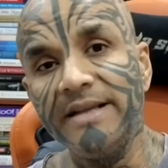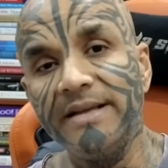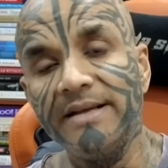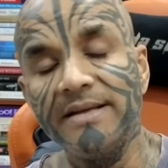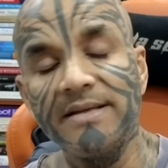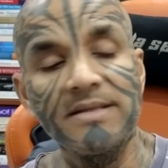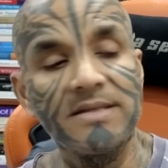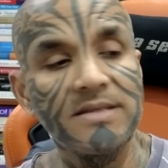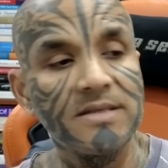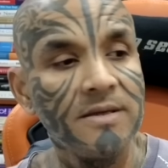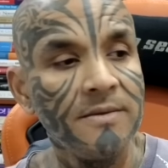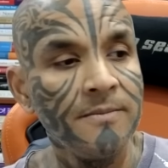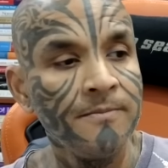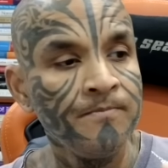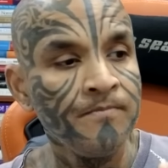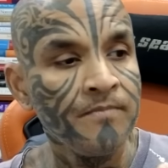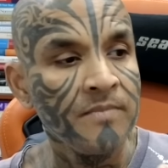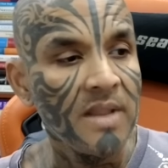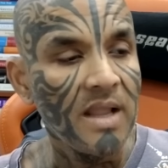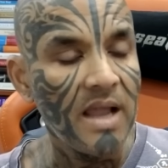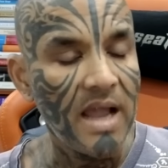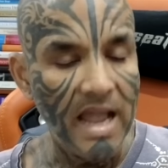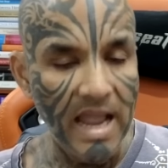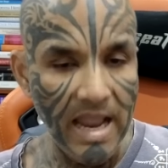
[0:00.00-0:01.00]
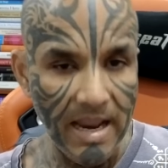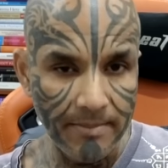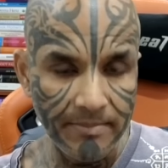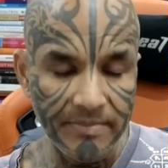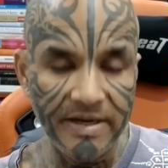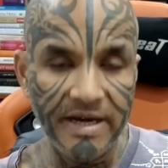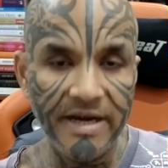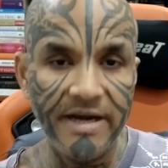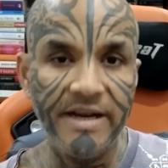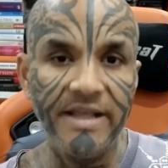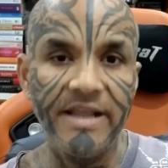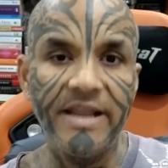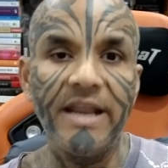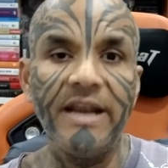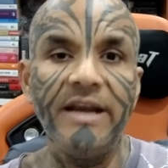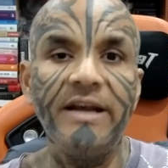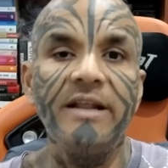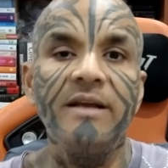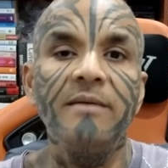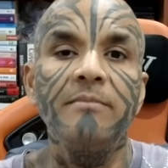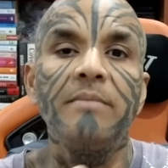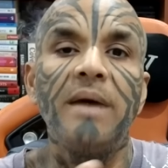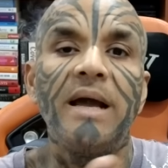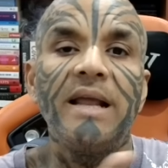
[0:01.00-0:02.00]
is, I'm
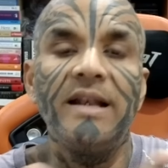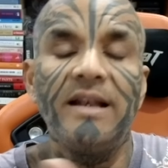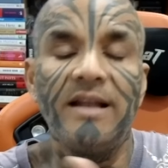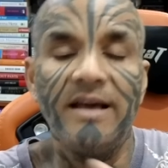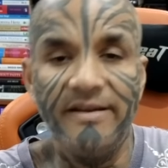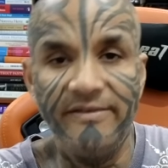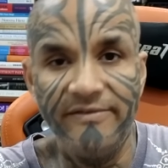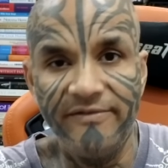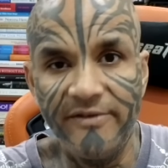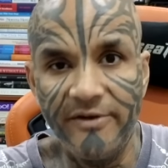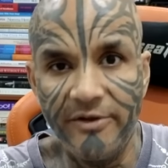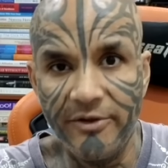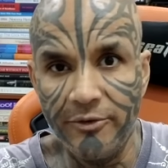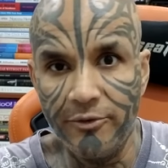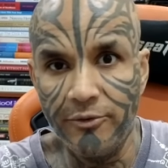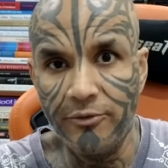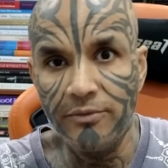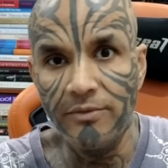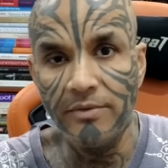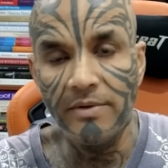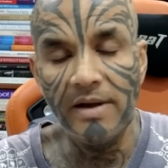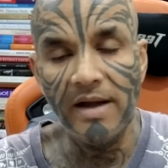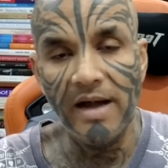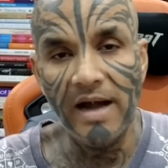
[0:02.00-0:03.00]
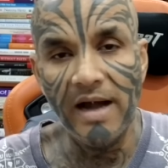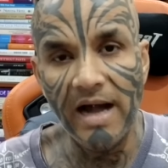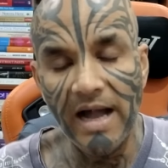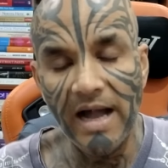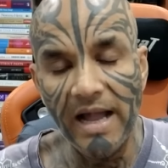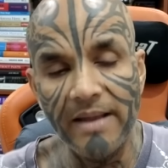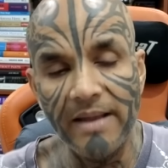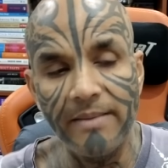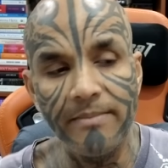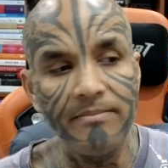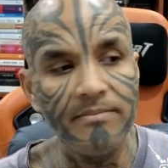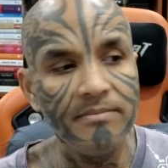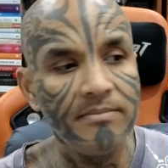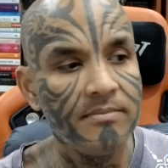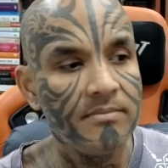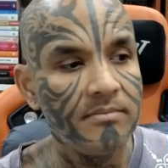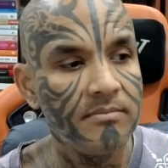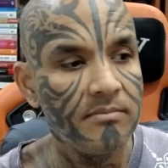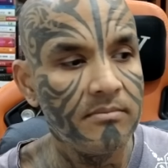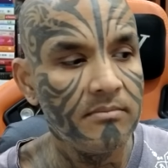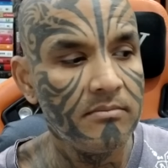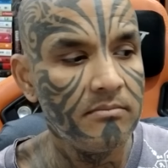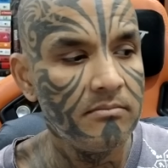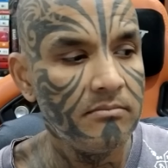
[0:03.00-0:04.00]
dedicating my life to you. I am
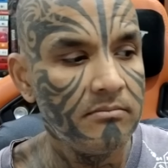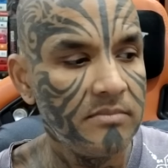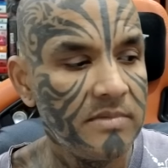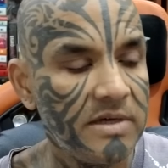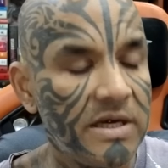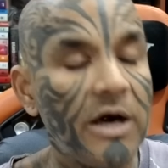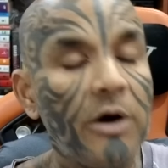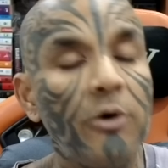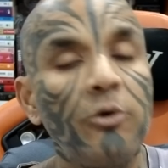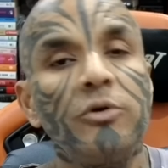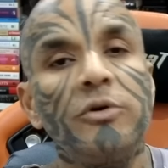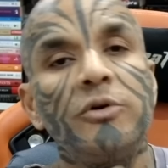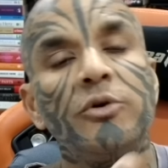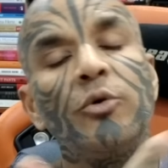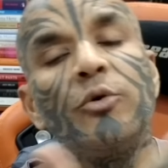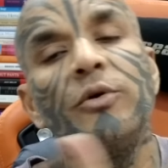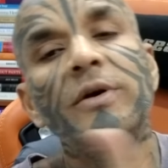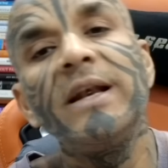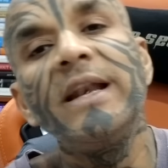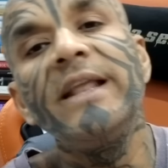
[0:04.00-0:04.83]
now totally